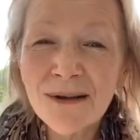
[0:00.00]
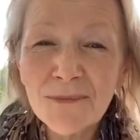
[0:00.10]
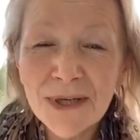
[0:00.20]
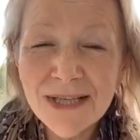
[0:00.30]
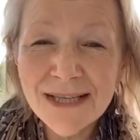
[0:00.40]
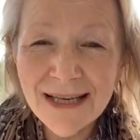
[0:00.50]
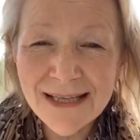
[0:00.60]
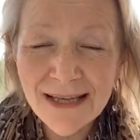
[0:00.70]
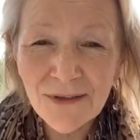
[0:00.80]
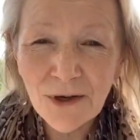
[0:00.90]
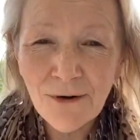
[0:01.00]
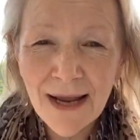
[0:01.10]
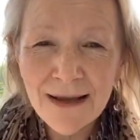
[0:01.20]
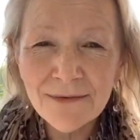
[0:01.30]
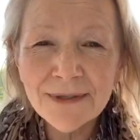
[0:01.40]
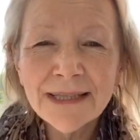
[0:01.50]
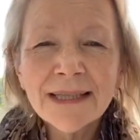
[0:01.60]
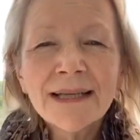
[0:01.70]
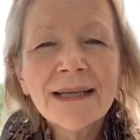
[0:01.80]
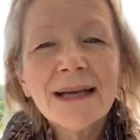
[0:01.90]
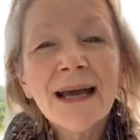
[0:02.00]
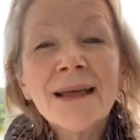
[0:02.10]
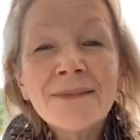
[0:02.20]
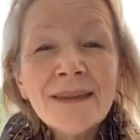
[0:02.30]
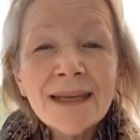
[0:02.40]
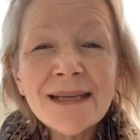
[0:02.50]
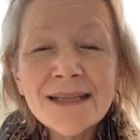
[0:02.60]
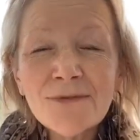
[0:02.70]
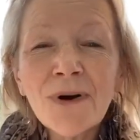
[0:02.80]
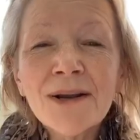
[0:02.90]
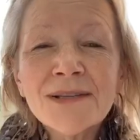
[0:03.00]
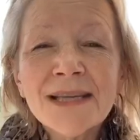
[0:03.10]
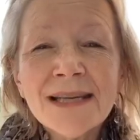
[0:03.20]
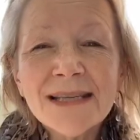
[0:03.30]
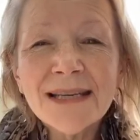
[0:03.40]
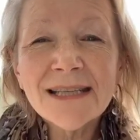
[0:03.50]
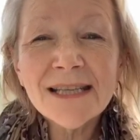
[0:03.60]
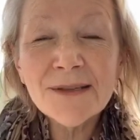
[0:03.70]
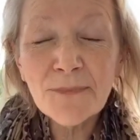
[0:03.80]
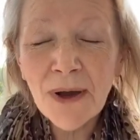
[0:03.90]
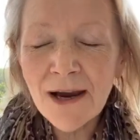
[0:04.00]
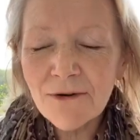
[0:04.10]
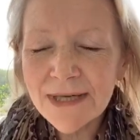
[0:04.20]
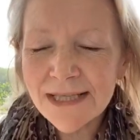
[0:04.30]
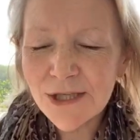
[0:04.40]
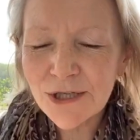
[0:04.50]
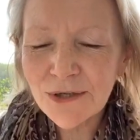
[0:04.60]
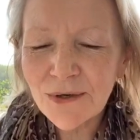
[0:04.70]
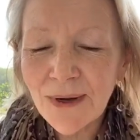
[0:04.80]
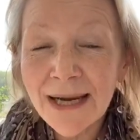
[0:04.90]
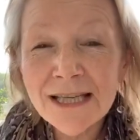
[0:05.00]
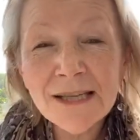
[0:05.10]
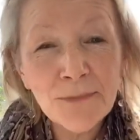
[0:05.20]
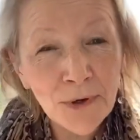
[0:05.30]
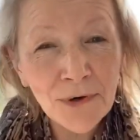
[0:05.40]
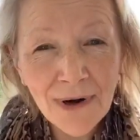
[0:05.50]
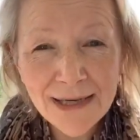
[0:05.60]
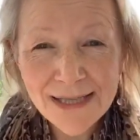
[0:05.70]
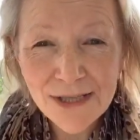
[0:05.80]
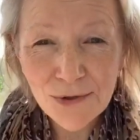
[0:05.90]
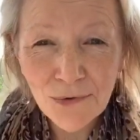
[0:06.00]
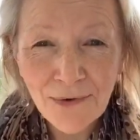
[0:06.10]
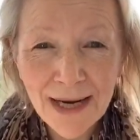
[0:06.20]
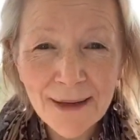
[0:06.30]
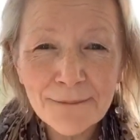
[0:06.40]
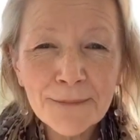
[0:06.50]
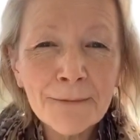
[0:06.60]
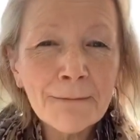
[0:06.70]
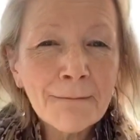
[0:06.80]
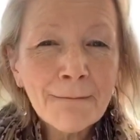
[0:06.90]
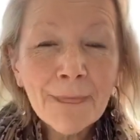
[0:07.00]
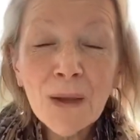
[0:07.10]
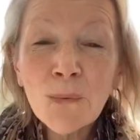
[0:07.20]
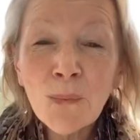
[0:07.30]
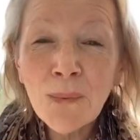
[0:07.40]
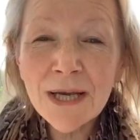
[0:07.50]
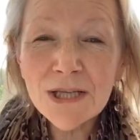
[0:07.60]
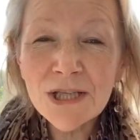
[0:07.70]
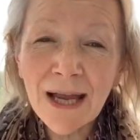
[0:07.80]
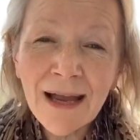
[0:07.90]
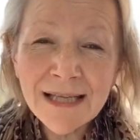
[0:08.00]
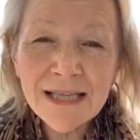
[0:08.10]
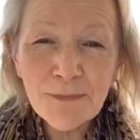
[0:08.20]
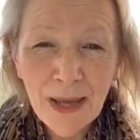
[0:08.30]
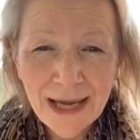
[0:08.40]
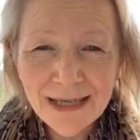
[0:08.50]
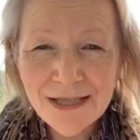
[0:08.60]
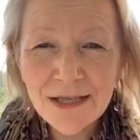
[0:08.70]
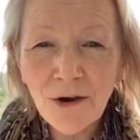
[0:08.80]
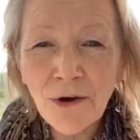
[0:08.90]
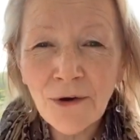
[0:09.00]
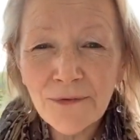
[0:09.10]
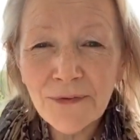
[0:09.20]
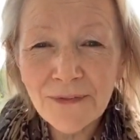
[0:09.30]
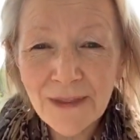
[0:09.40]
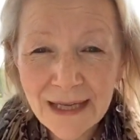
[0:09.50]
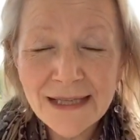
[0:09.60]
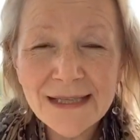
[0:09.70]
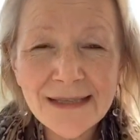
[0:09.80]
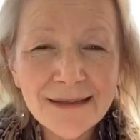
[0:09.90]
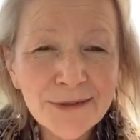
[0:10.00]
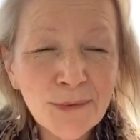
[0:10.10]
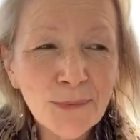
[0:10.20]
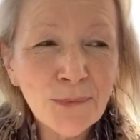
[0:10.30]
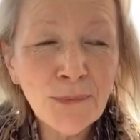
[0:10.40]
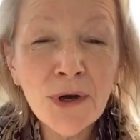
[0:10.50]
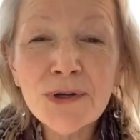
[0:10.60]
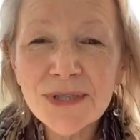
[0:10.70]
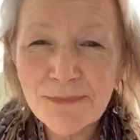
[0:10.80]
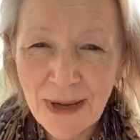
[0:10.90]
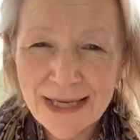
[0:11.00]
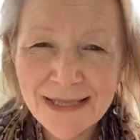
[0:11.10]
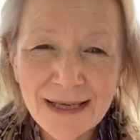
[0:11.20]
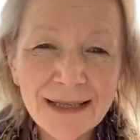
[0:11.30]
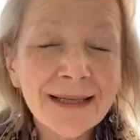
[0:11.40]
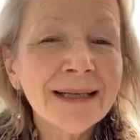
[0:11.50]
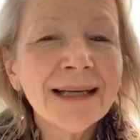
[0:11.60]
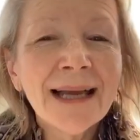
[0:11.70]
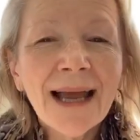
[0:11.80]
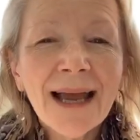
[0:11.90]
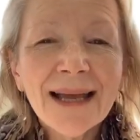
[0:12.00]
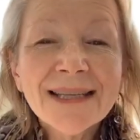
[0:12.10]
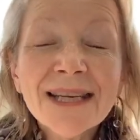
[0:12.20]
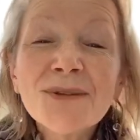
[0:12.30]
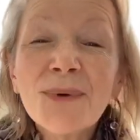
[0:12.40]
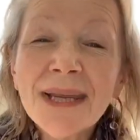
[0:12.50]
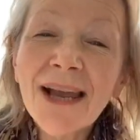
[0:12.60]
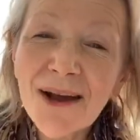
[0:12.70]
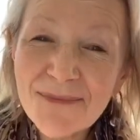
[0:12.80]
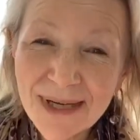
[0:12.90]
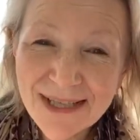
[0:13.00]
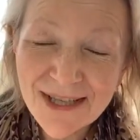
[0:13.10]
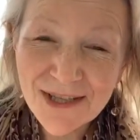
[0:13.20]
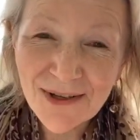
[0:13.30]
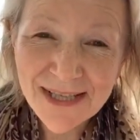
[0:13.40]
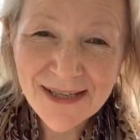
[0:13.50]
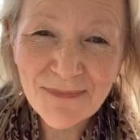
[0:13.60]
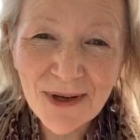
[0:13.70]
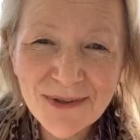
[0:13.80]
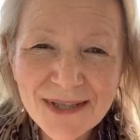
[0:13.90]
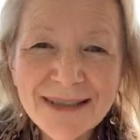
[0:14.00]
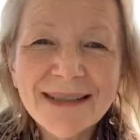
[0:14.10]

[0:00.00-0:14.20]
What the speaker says: which sits in the crown. And these roses inspire us to explore our story. Which aspect of this wound pattern did we come in to transmute?